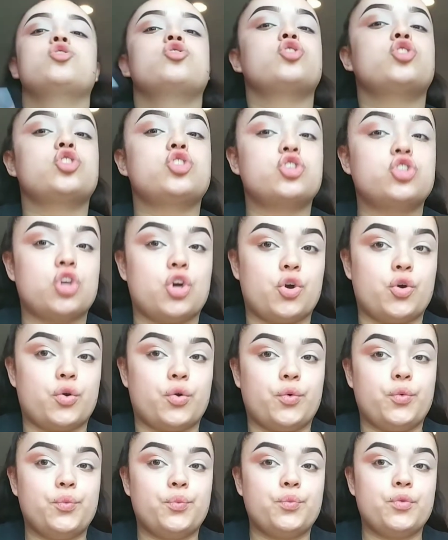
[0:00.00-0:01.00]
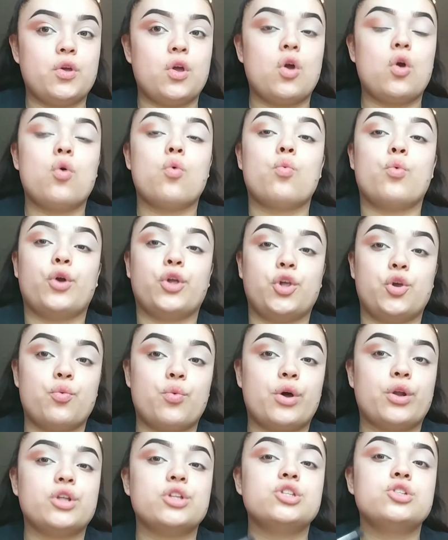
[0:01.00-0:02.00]
so what you
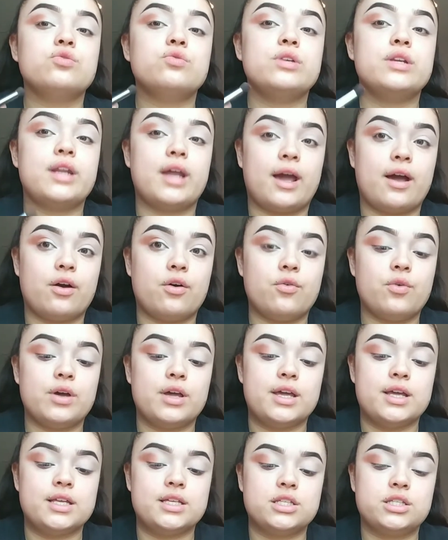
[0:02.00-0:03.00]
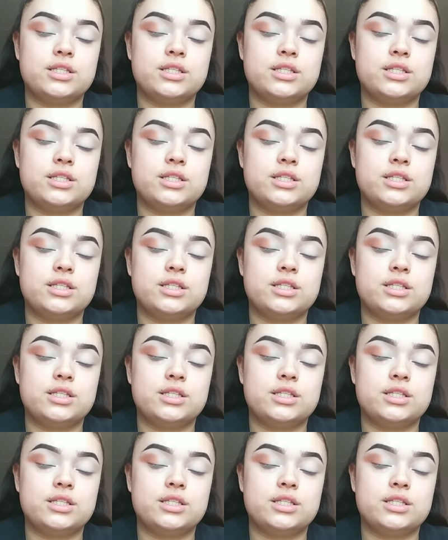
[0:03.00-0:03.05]
wanna do now is